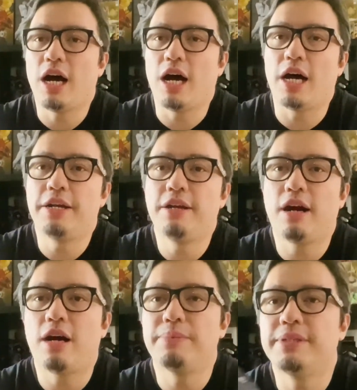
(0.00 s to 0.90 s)
Under
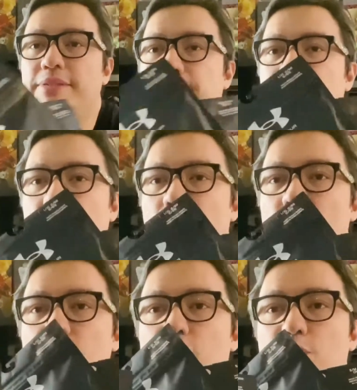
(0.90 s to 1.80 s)
Armour
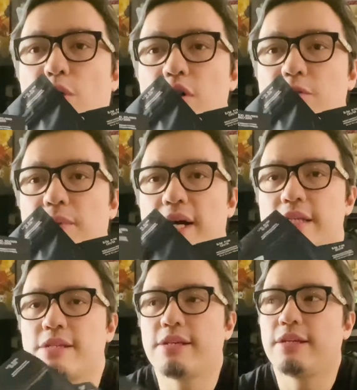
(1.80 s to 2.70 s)
sports
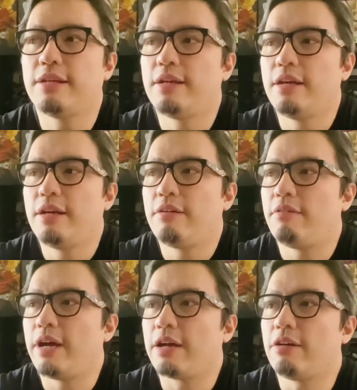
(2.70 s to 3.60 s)
mask.
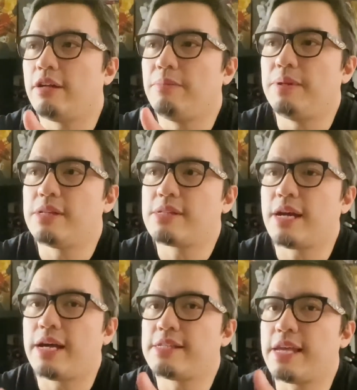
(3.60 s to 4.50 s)
Right, I got it in the
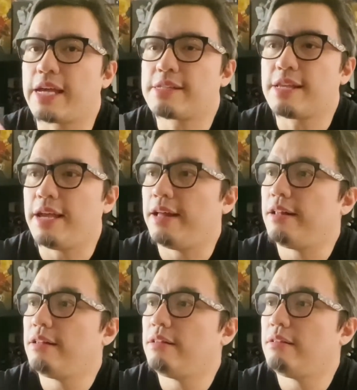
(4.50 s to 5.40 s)
size XL/XXL,